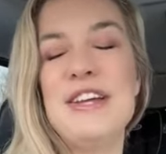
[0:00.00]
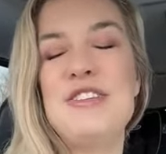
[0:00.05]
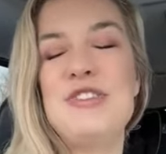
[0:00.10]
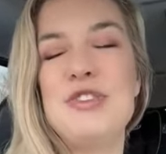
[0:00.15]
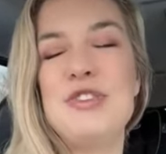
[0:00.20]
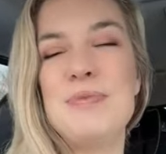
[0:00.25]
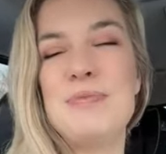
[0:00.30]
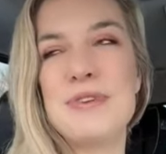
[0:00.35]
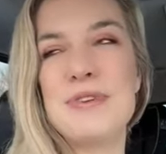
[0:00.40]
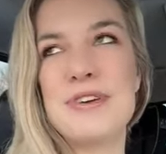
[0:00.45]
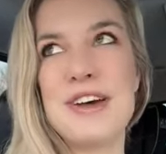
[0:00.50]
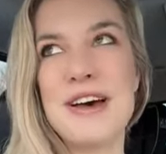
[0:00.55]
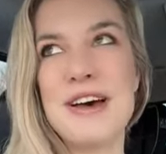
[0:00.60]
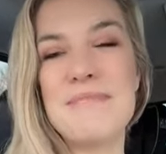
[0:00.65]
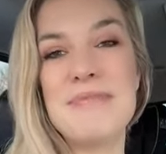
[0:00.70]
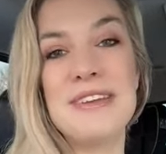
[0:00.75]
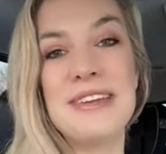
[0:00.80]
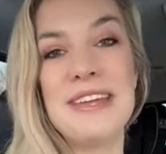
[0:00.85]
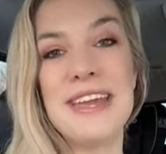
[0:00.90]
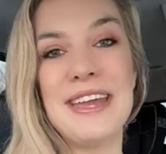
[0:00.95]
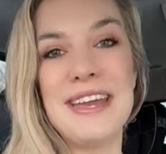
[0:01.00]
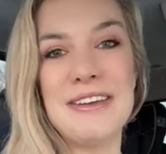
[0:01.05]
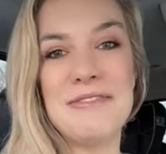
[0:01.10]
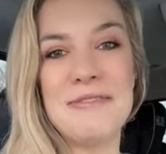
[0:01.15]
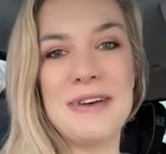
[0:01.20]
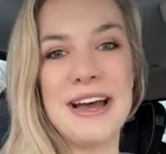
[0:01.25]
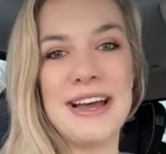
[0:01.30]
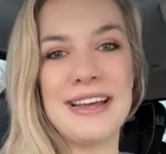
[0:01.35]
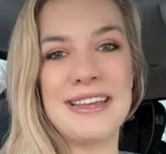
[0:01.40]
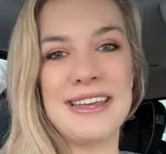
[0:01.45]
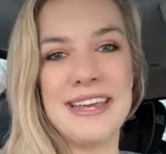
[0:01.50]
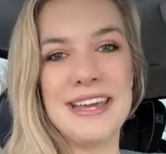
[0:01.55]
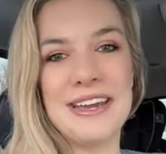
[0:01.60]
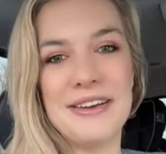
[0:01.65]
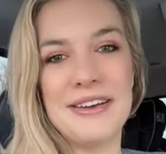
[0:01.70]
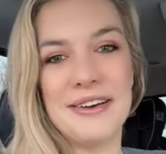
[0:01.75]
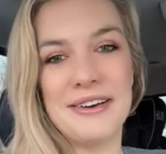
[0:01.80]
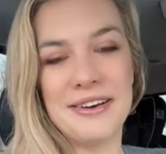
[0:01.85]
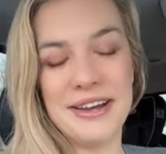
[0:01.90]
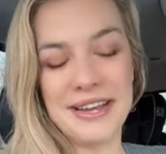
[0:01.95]
super complicated. Well, I can't
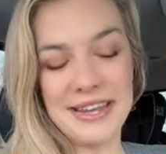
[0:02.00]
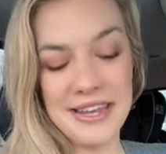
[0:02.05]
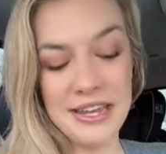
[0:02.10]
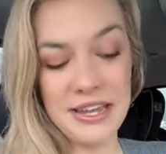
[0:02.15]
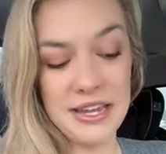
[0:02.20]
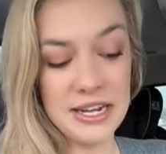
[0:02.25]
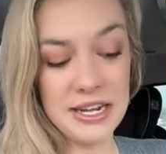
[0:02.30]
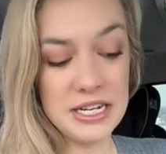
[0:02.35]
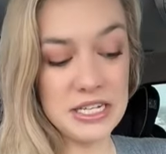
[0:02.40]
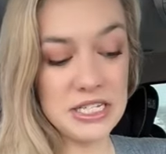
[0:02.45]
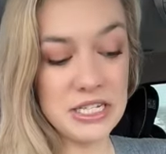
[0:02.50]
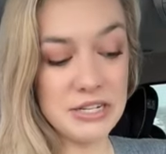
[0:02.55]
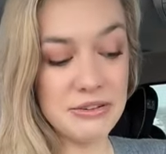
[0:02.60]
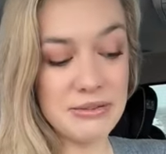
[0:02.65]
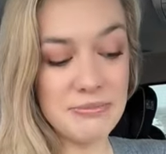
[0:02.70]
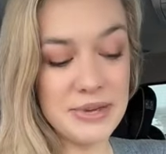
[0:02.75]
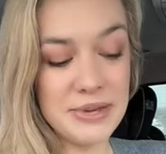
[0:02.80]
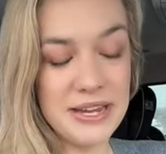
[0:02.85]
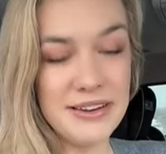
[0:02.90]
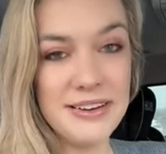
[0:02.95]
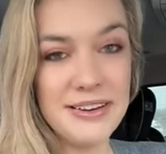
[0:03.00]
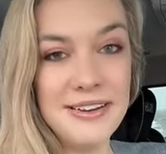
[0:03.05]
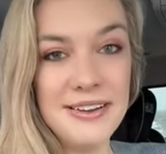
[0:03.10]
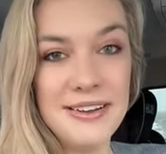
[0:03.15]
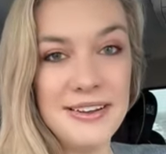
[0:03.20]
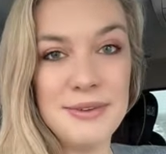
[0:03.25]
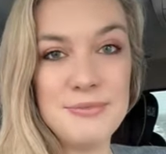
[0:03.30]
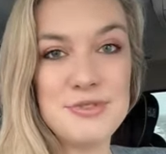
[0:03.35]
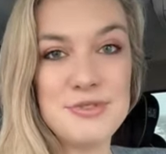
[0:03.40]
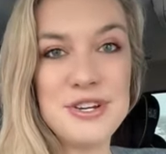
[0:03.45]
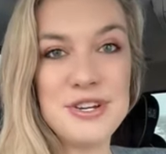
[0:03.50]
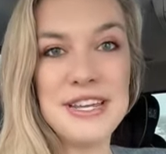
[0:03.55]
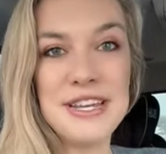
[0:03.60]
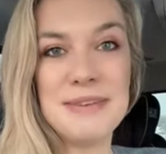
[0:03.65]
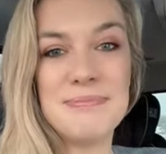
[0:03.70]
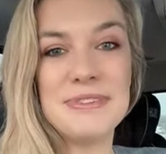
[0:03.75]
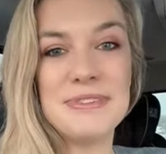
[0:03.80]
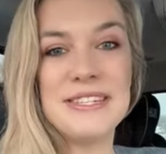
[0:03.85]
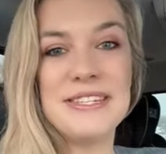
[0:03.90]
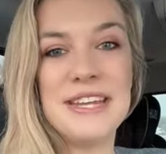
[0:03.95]
go. I can't get into it, but I'm drinking
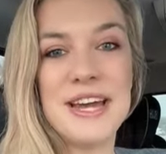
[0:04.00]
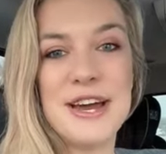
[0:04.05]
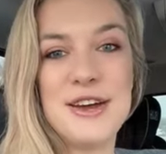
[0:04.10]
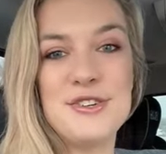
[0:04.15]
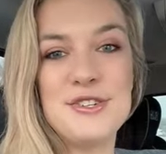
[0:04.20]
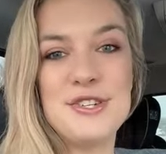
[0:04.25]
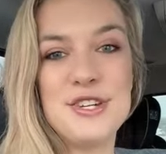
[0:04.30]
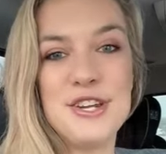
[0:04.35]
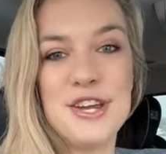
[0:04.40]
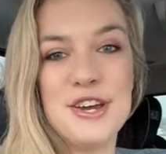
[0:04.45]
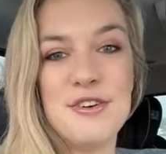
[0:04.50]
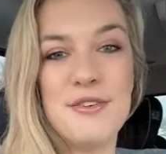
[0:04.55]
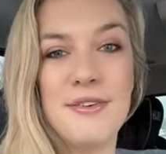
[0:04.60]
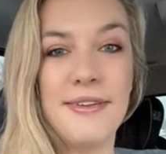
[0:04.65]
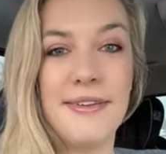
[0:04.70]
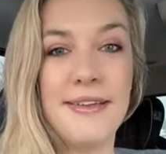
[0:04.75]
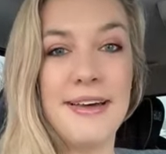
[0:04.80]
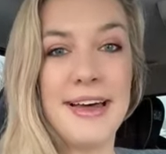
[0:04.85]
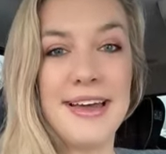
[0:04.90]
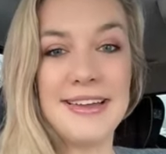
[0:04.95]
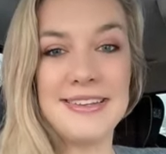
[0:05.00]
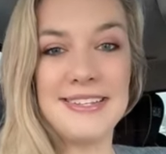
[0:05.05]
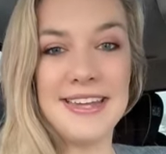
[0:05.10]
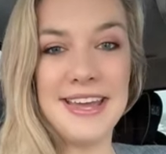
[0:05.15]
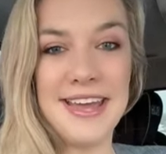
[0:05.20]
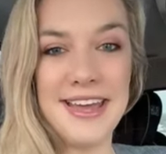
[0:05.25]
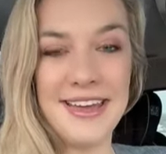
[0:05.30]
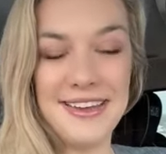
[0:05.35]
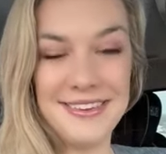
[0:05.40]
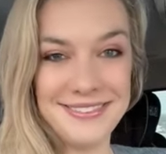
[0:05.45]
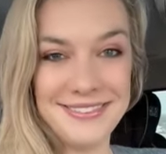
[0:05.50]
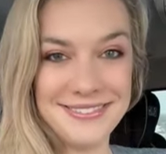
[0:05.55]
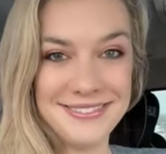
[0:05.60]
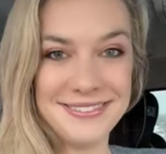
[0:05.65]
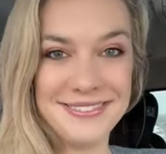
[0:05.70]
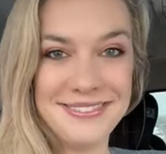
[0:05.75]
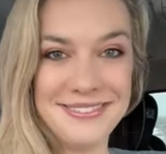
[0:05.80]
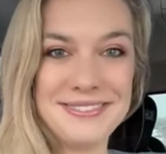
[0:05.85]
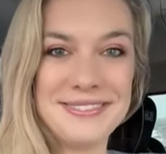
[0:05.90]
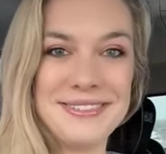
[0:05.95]
a pistachio latte.
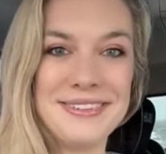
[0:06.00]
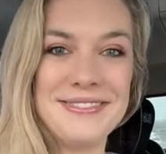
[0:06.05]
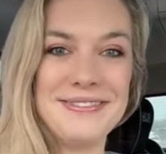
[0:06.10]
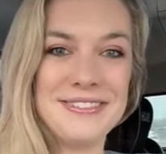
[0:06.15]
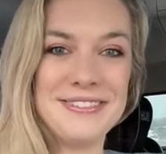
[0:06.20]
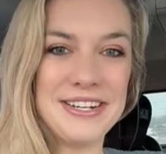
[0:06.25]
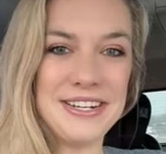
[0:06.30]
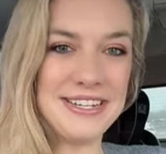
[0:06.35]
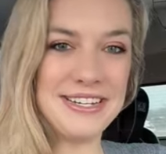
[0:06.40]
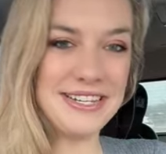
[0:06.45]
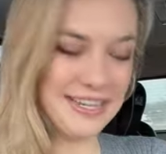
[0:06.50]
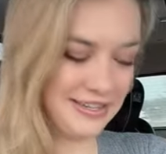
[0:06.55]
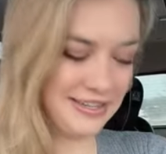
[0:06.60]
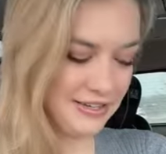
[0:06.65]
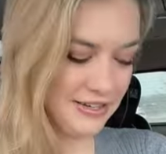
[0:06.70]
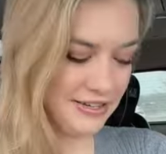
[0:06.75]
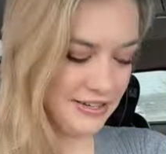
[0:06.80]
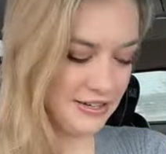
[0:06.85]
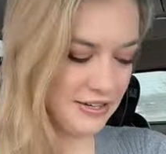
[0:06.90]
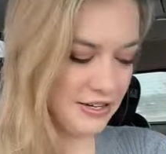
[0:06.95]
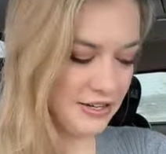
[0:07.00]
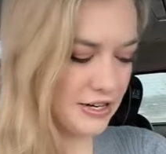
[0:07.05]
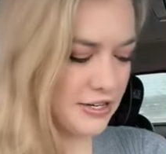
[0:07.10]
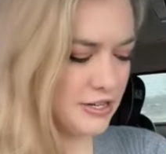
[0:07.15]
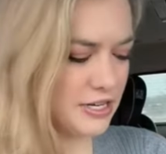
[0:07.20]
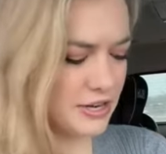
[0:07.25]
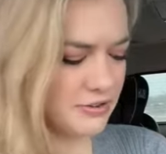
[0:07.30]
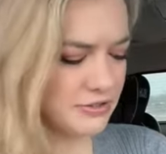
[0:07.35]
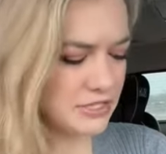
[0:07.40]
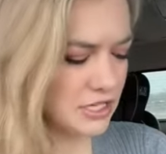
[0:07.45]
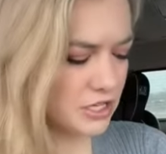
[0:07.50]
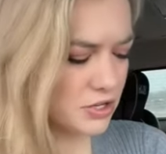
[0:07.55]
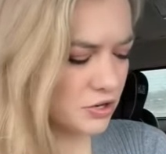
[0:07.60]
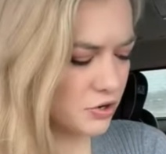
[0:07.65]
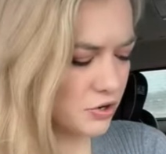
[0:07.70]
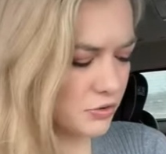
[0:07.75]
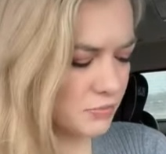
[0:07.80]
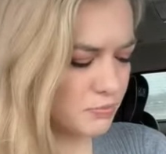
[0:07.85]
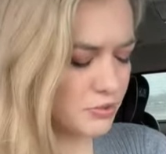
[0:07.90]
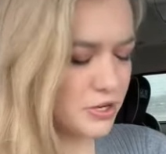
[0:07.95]
That's what I'm drinking. Or no, it's a
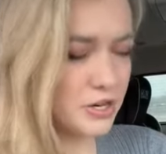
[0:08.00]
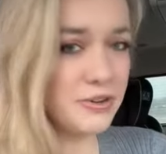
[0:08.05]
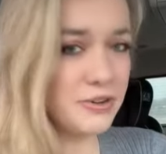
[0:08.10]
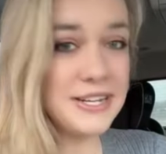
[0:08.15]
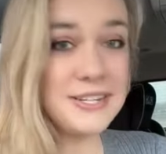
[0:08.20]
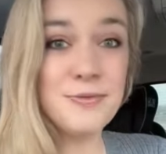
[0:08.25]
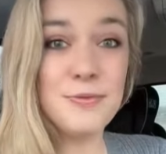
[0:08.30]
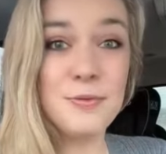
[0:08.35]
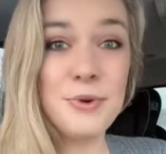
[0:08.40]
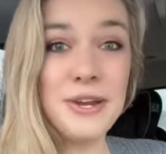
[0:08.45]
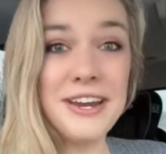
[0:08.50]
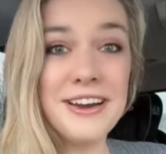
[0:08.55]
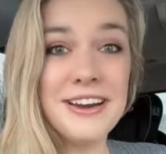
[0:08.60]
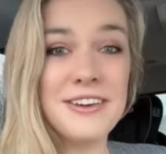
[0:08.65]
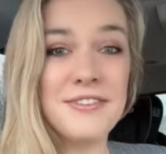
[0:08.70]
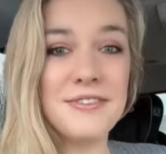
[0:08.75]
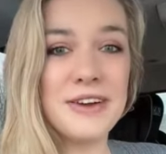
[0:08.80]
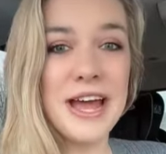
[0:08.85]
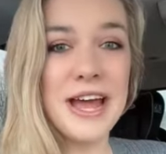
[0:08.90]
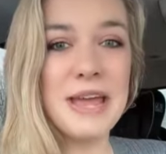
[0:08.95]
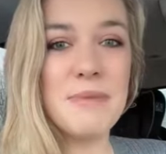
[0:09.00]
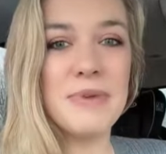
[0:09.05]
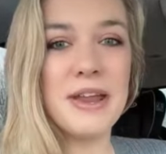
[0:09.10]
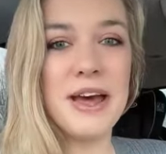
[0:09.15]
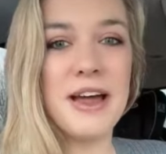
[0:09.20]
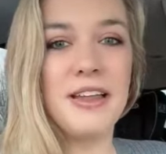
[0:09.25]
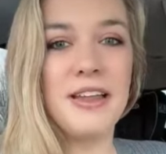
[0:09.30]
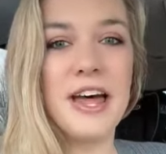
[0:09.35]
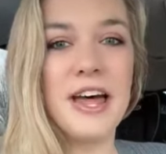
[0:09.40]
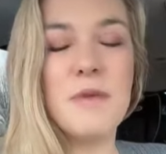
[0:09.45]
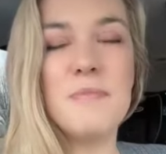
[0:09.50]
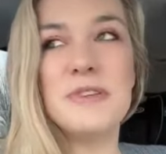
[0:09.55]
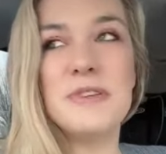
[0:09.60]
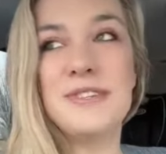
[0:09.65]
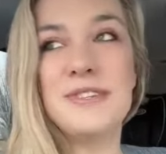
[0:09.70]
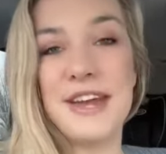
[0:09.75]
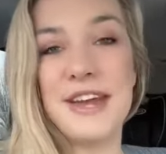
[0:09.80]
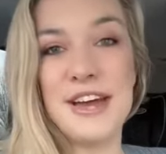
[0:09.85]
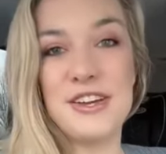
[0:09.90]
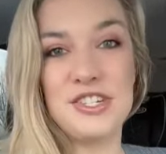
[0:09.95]
cold brew. It's weird, right? But I love
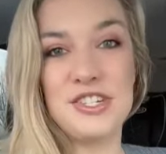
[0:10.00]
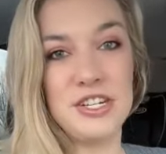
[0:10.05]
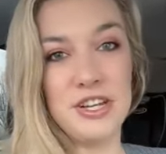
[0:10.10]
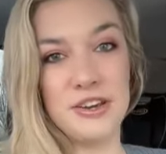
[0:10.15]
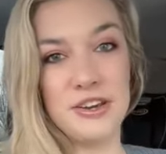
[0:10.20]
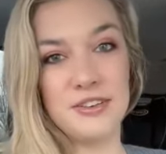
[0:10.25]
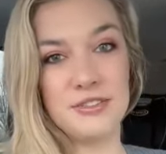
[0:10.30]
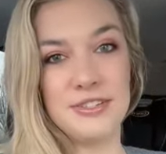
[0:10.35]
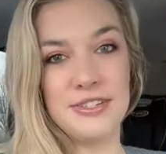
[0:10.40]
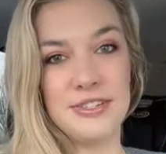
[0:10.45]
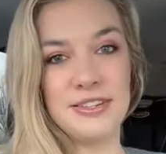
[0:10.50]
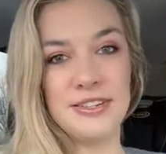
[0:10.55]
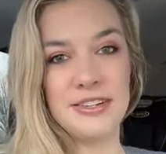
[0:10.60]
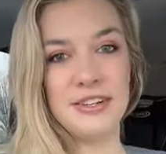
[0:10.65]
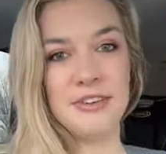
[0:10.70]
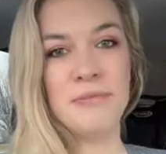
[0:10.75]
pistachios.